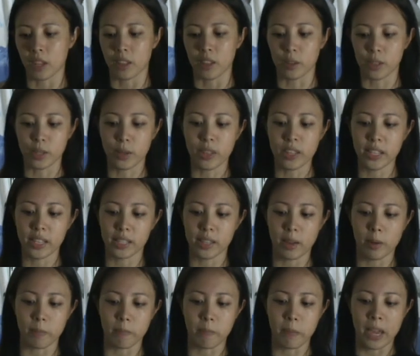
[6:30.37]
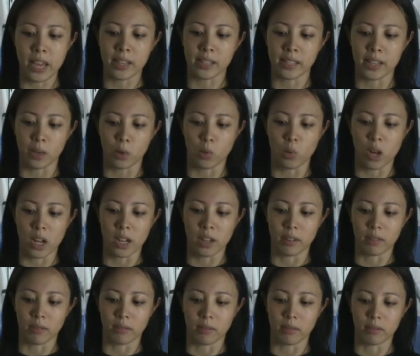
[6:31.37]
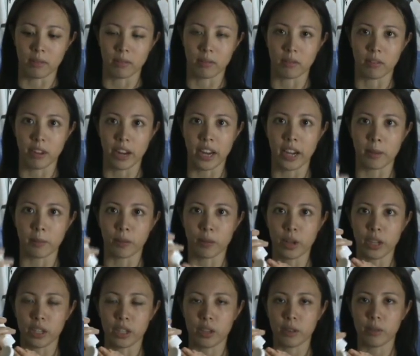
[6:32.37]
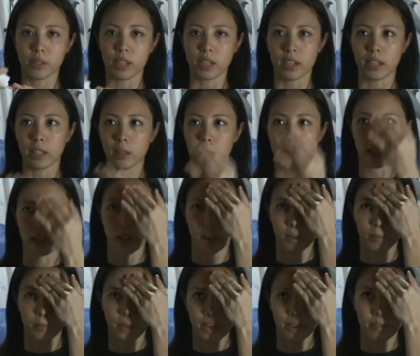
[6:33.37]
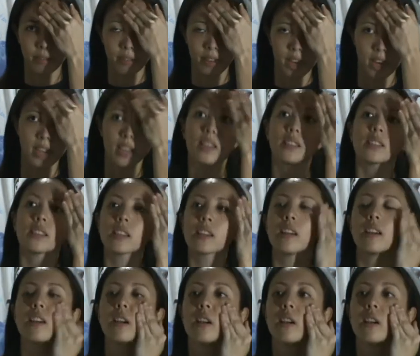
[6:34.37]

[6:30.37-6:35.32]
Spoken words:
So this is their basic one, right? I'm going to use a little bit on my face.